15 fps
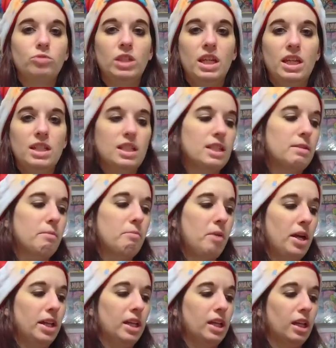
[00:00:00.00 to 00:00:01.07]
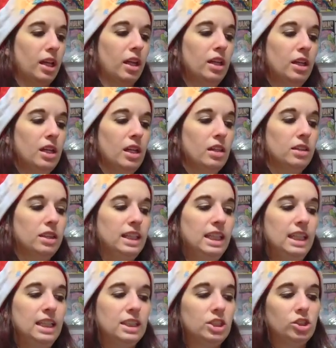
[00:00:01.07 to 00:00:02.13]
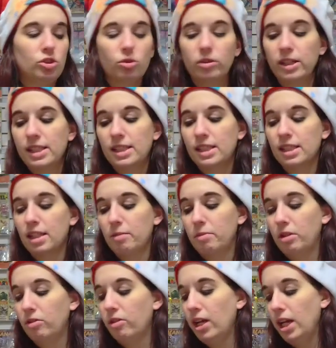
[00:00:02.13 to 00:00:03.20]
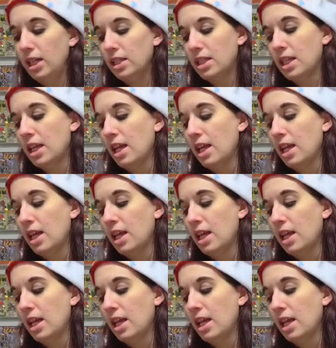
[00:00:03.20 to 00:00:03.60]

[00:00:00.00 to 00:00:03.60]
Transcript: getting some Monica lead stories is going to be great.